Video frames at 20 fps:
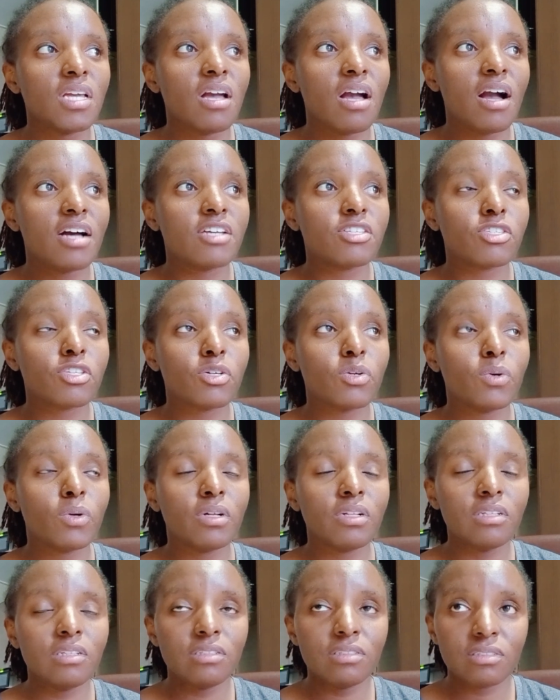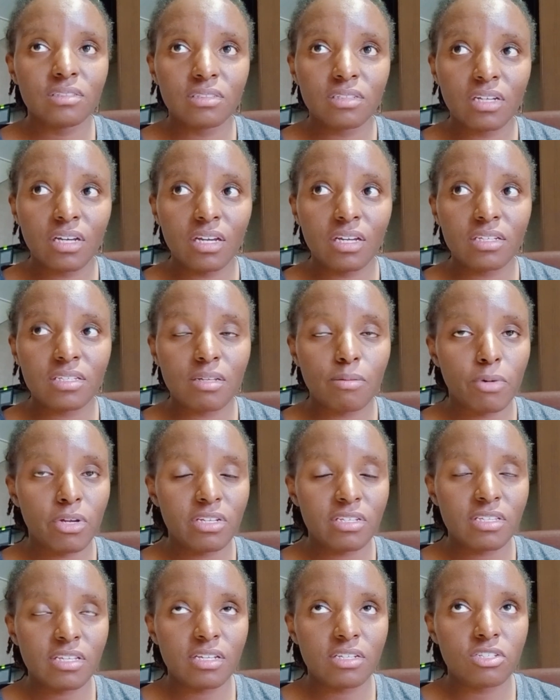a school somewhere
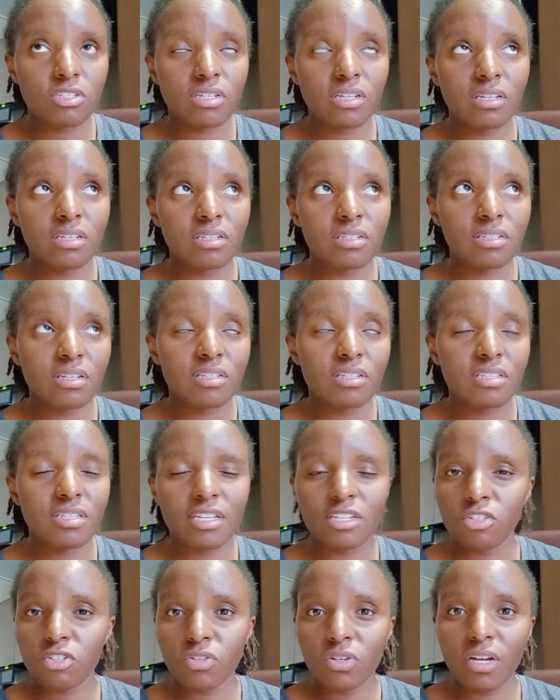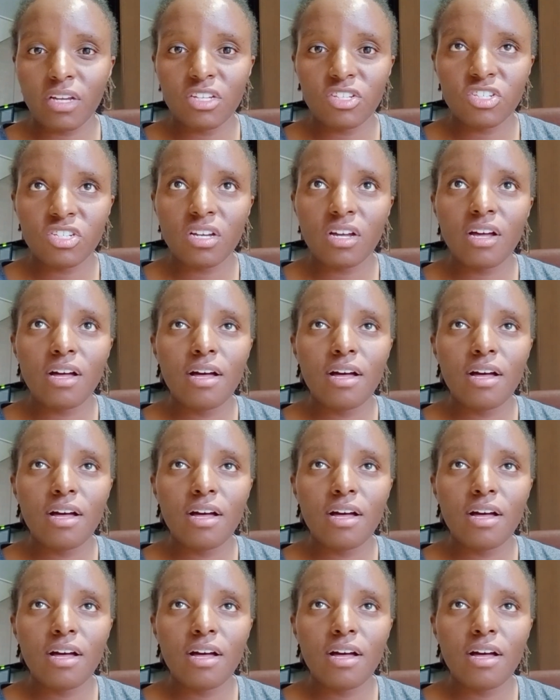in Central Asia.